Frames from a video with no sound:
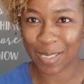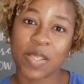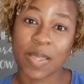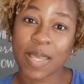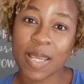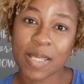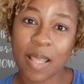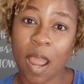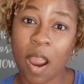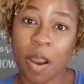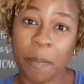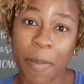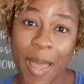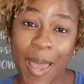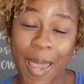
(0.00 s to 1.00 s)
So these
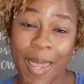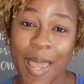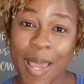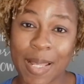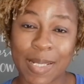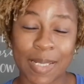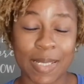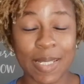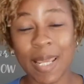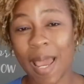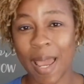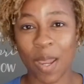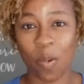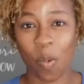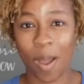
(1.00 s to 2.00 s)
are my
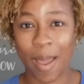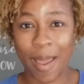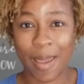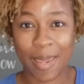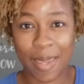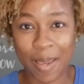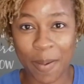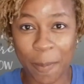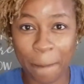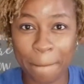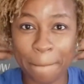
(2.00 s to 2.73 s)
DIY